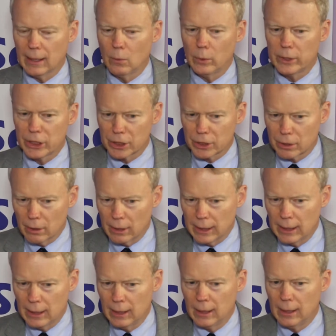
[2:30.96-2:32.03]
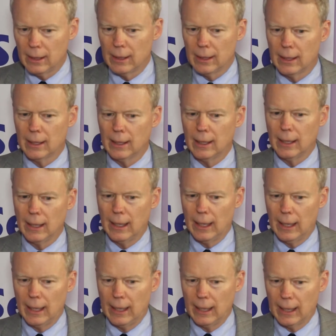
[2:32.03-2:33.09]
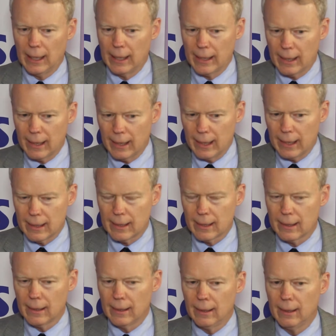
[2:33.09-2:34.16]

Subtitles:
which is good. I think